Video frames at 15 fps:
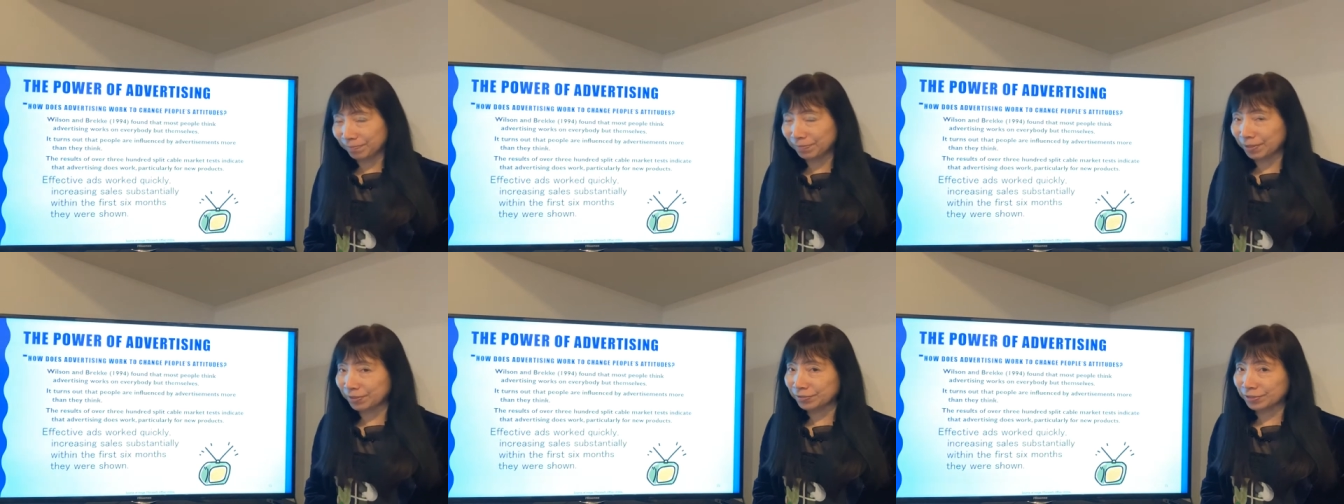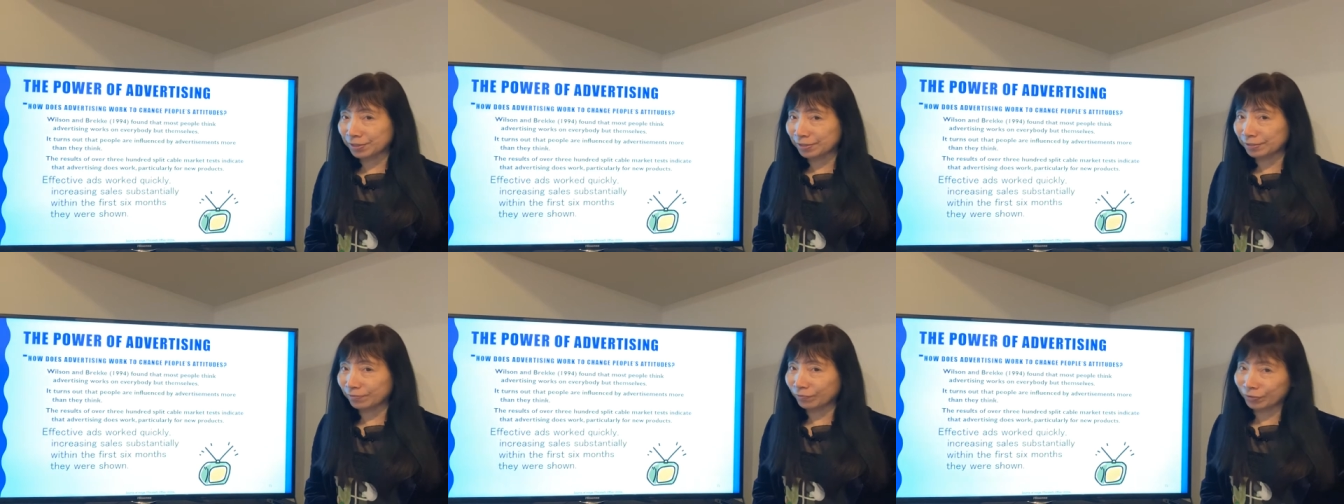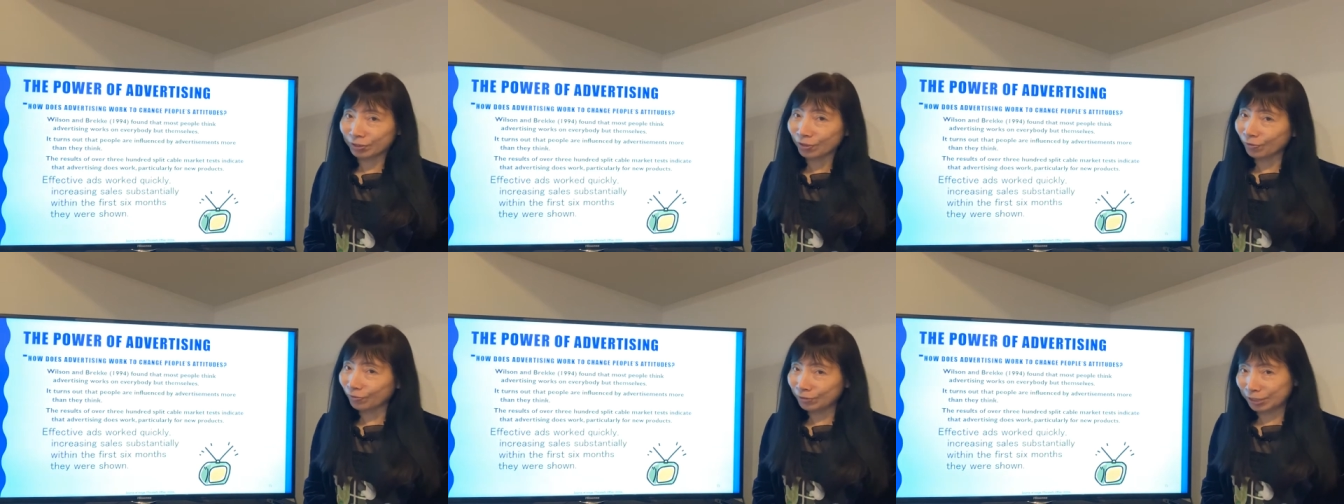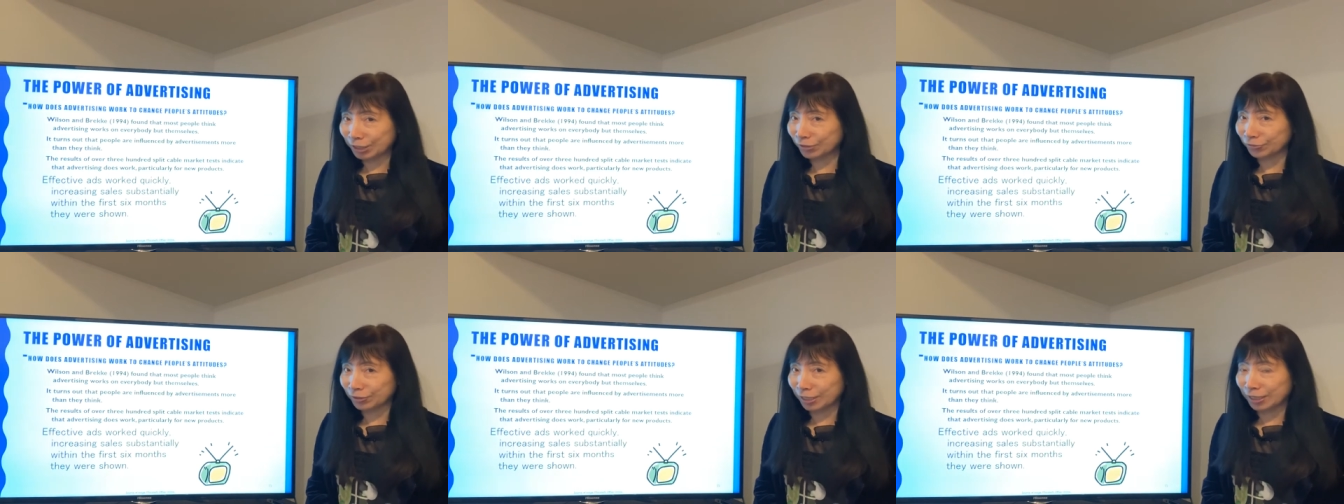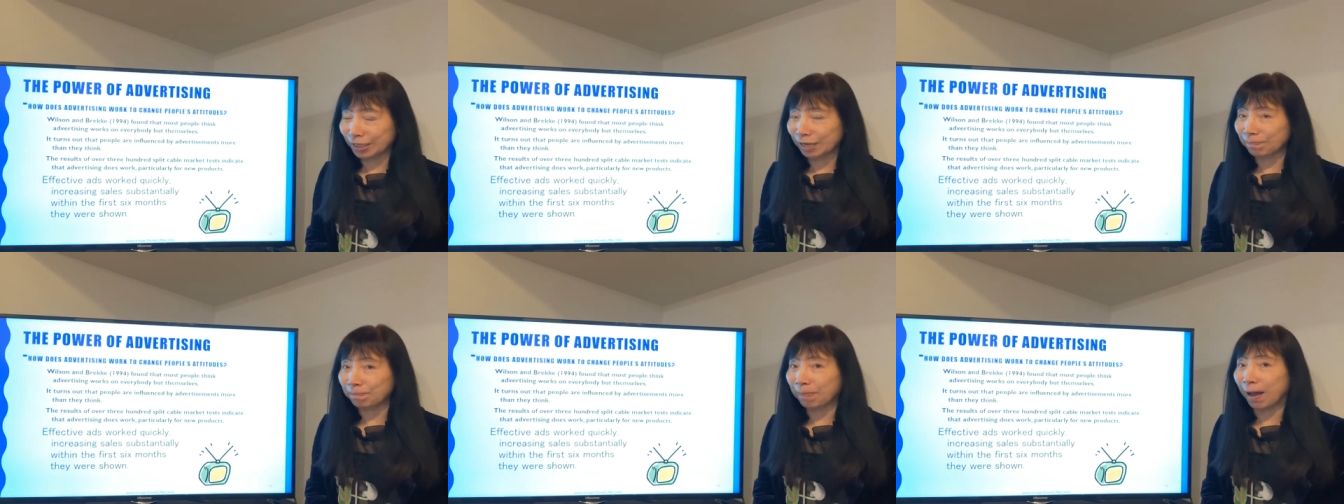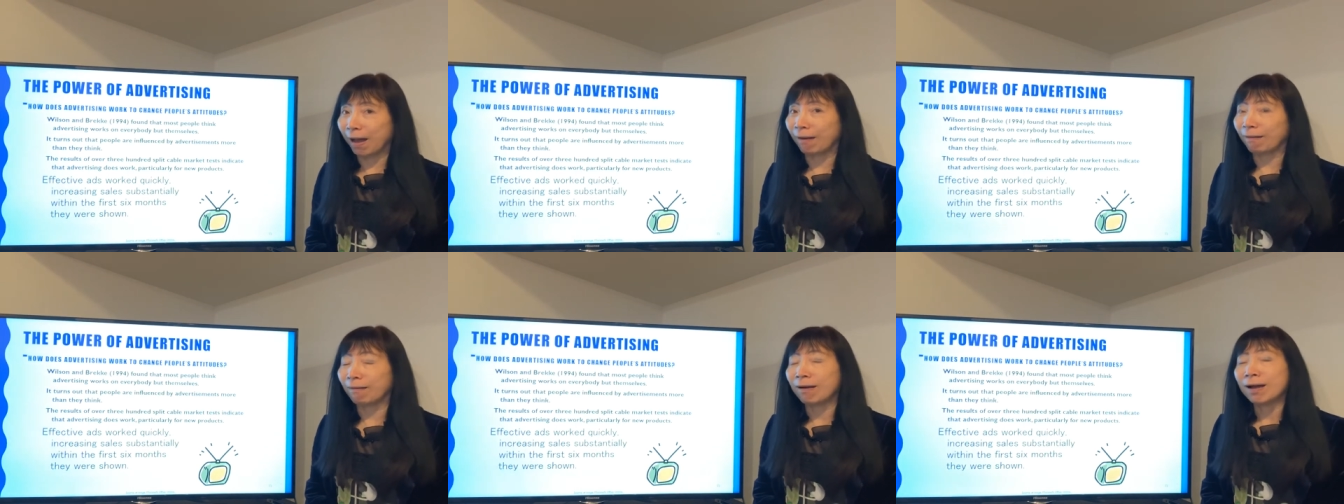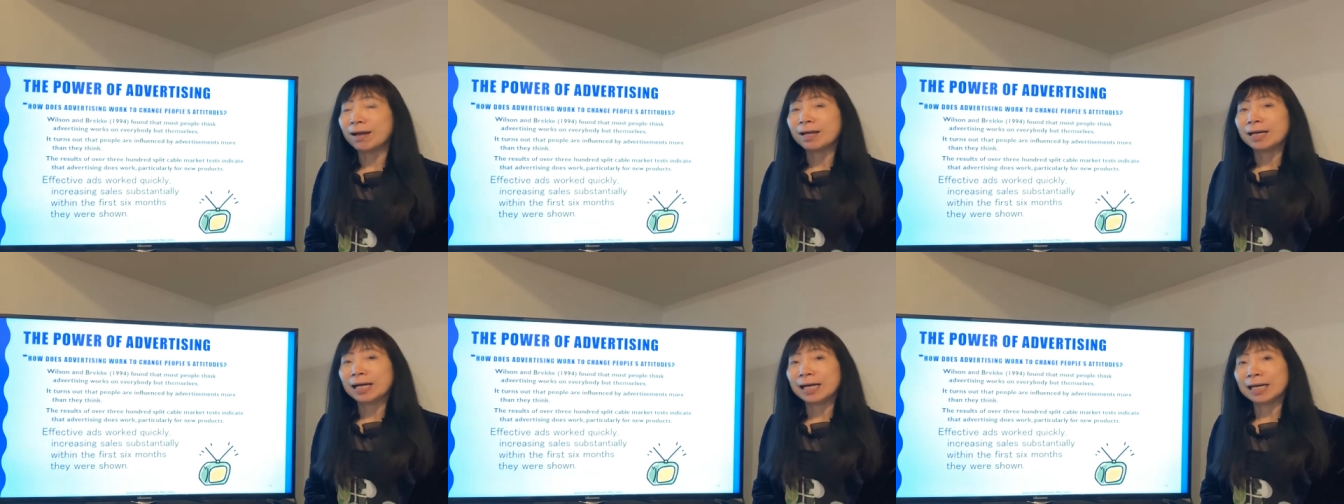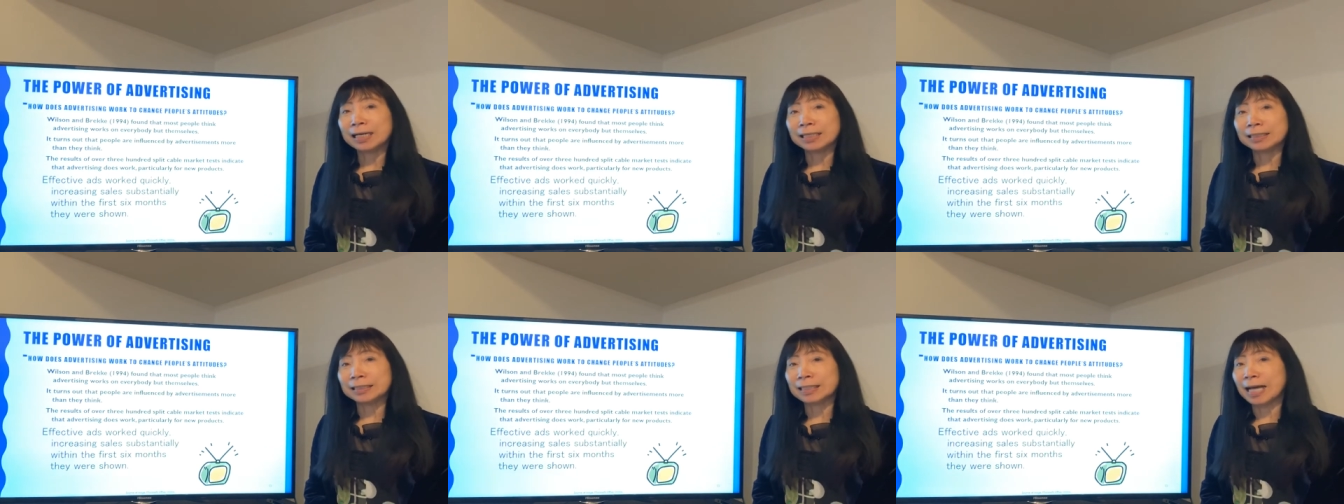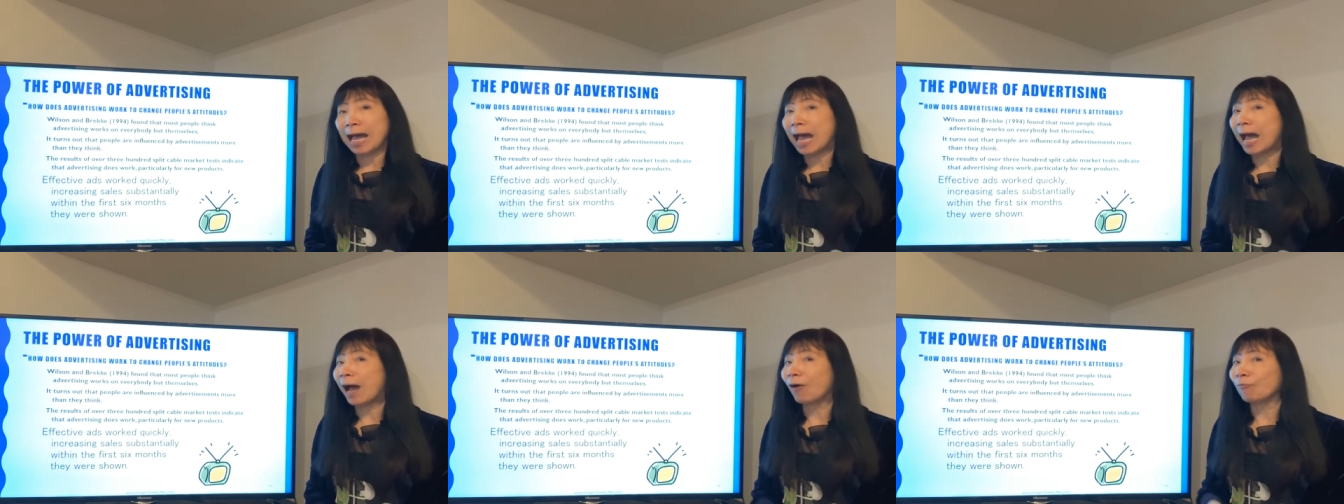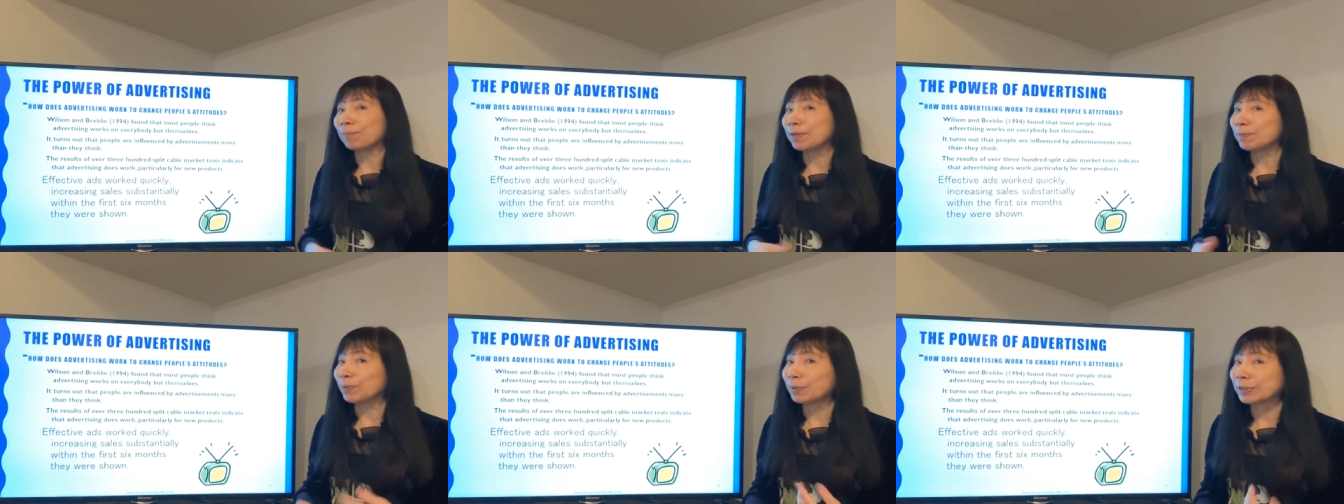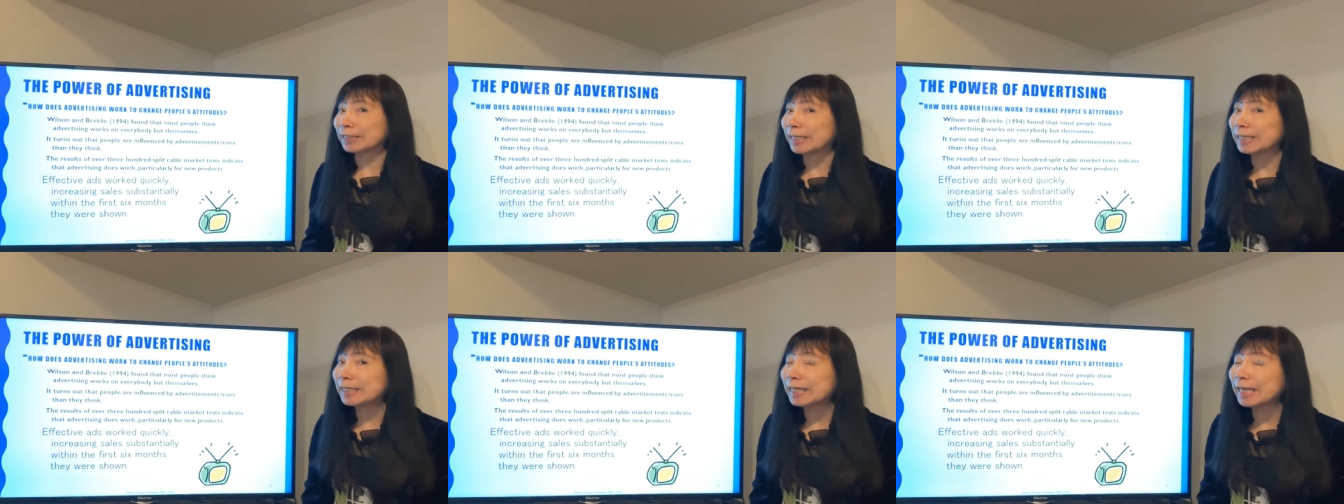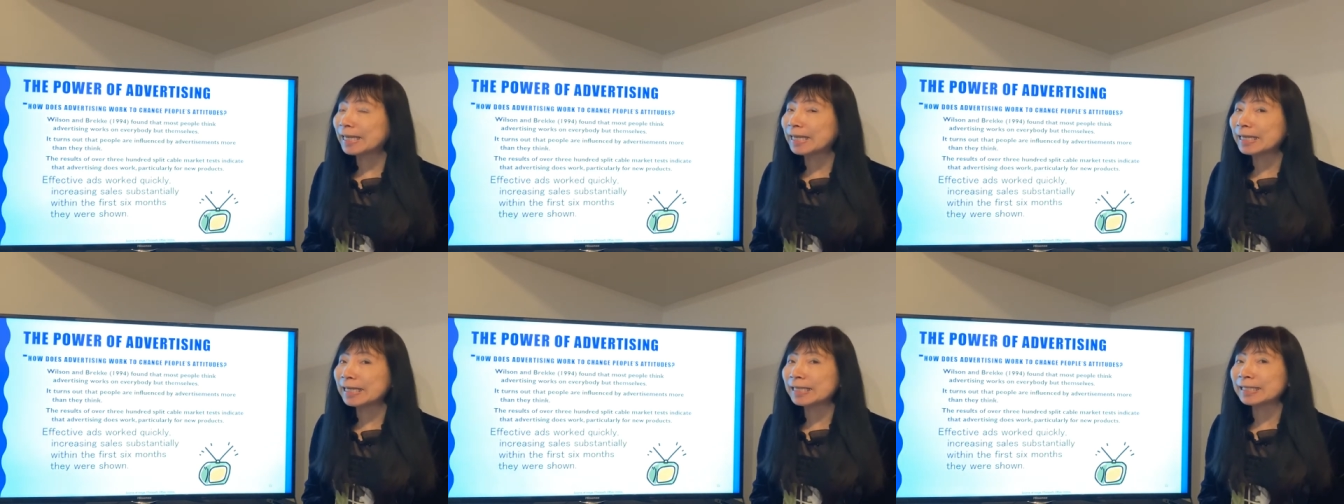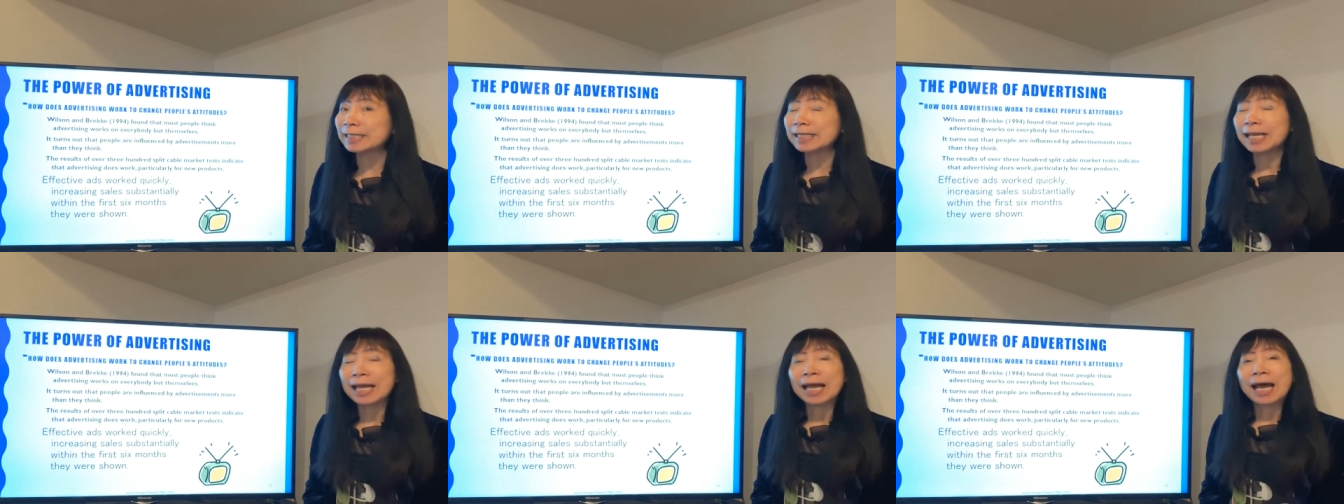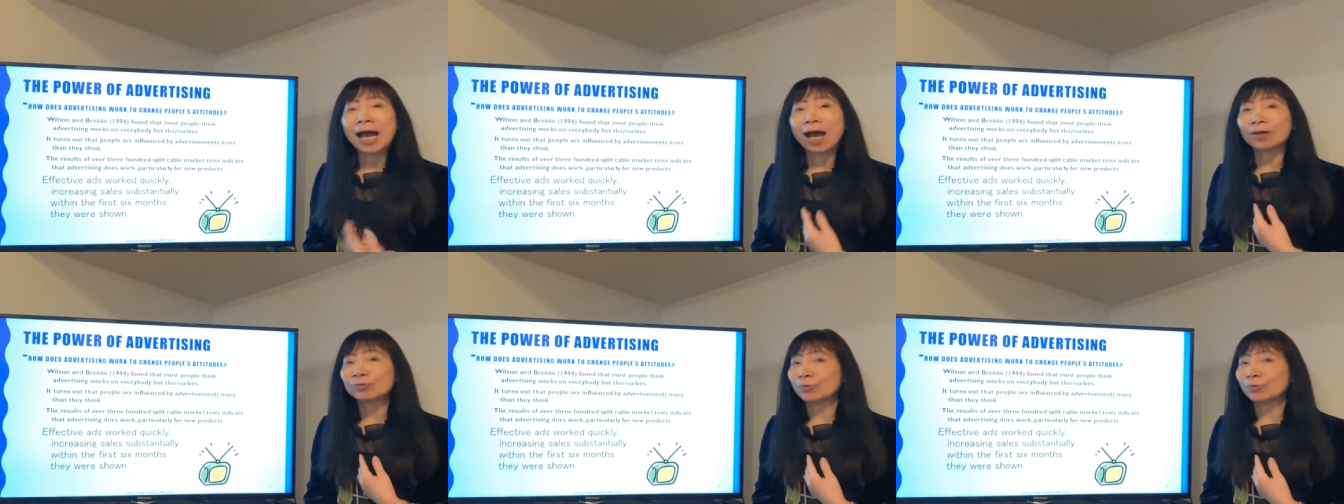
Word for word: Because we all need to learn about uh, how people thinking, how do